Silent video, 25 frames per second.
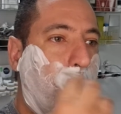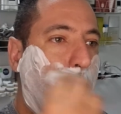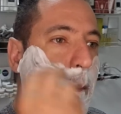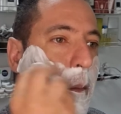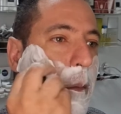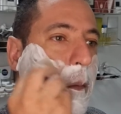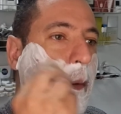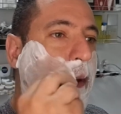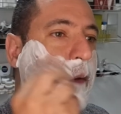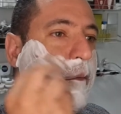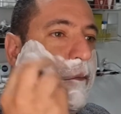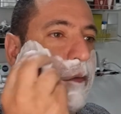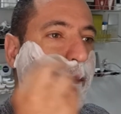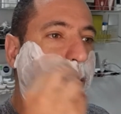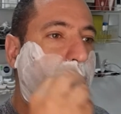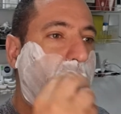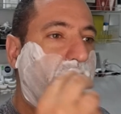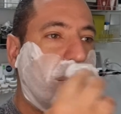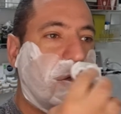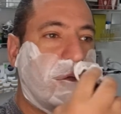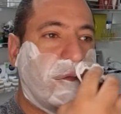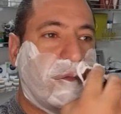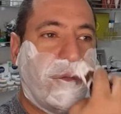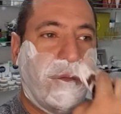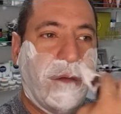one of the
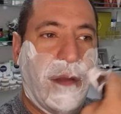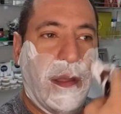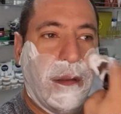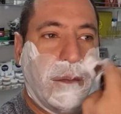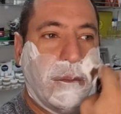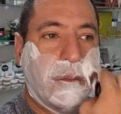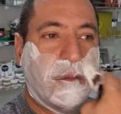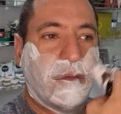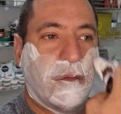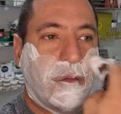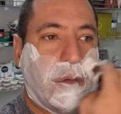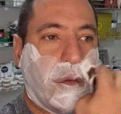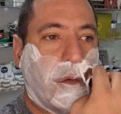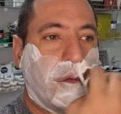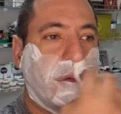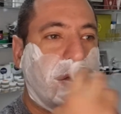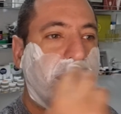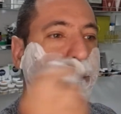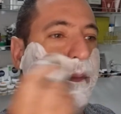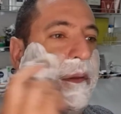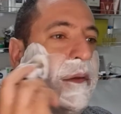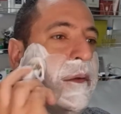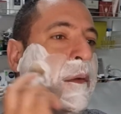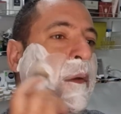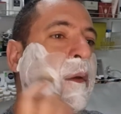most famed
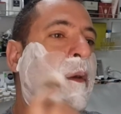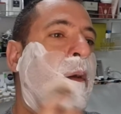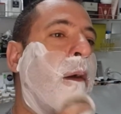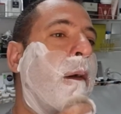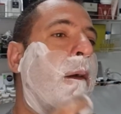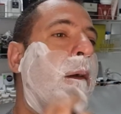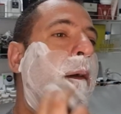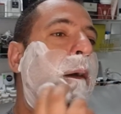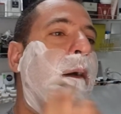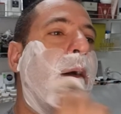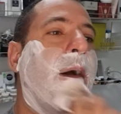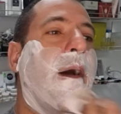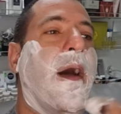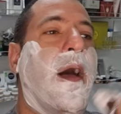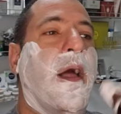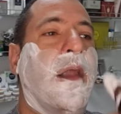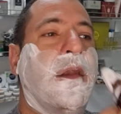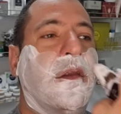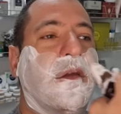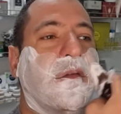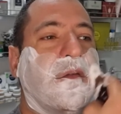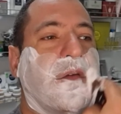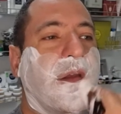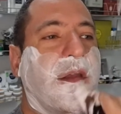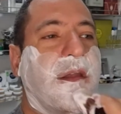swordsmen,
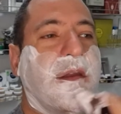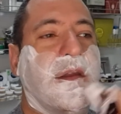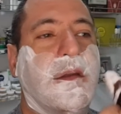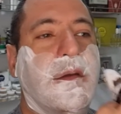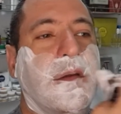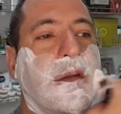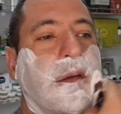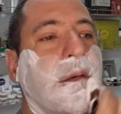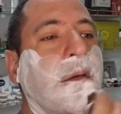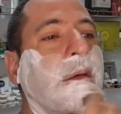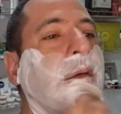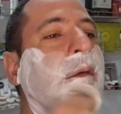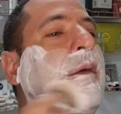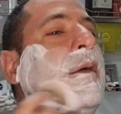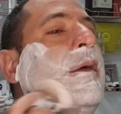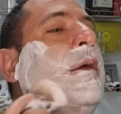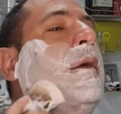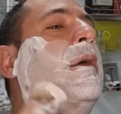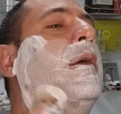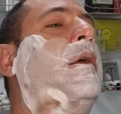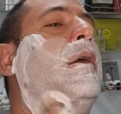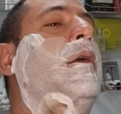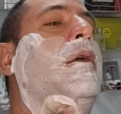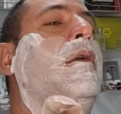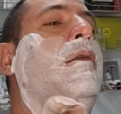undefeated,
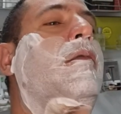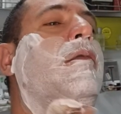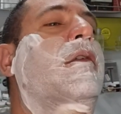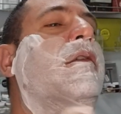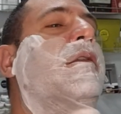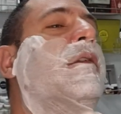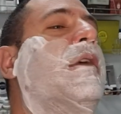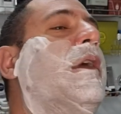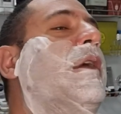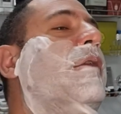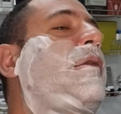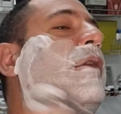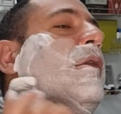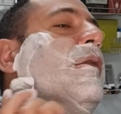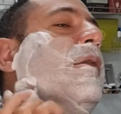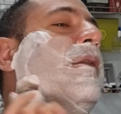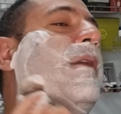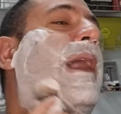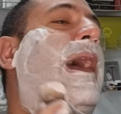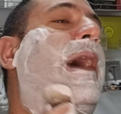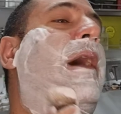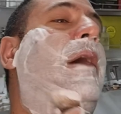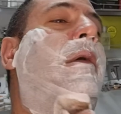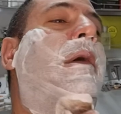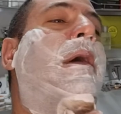receive a
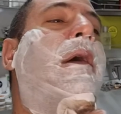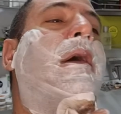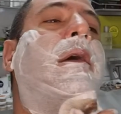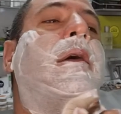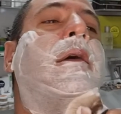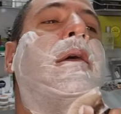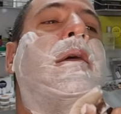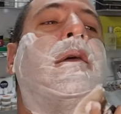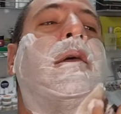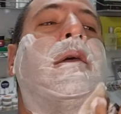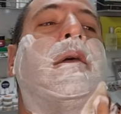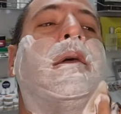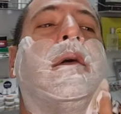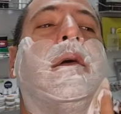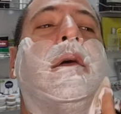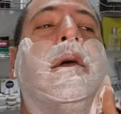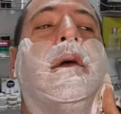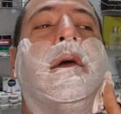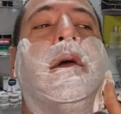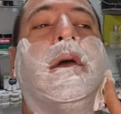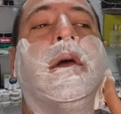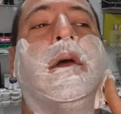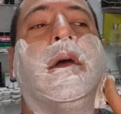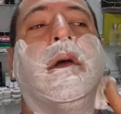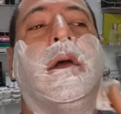flower
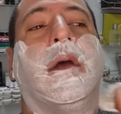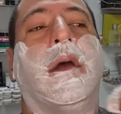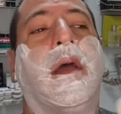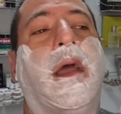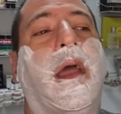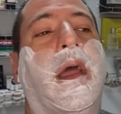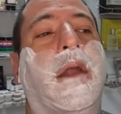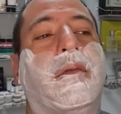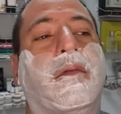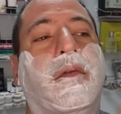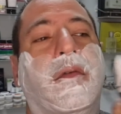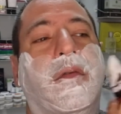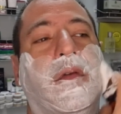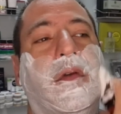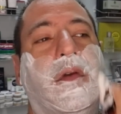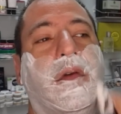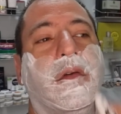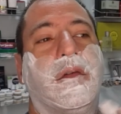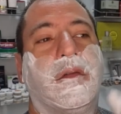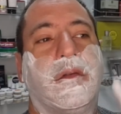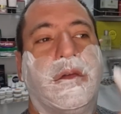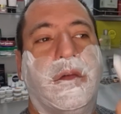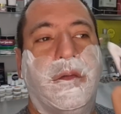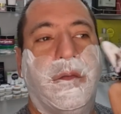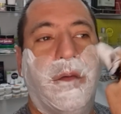and
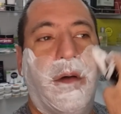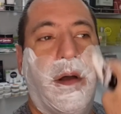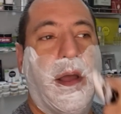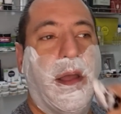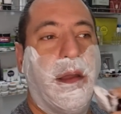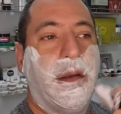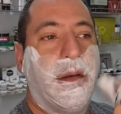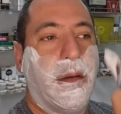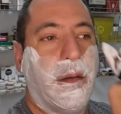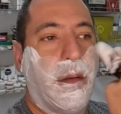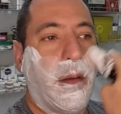refuse to fight?